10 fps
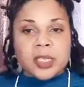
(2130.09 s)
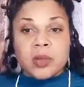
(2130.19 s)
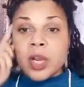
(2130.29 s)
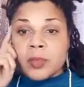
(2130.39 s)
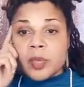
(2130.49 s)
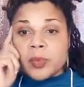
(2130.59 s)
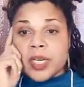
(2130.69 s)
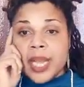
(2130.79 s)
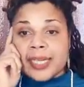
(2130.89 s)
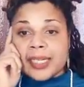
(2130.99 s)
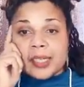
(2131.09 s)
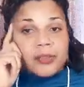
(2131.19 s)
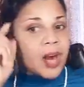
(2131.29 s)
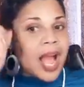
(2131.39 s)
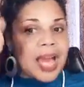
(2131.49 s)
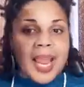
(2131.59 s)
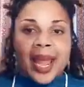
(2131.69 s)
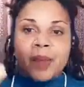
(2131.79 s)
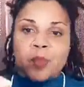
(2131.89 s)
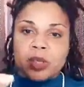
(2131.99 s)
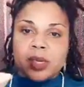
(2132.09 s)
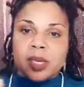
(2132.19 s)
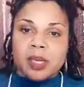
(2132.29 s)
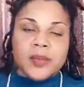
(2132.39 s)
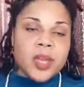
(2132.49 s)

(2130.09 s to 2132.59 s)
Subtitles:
and you come up with an idea for how to add more love.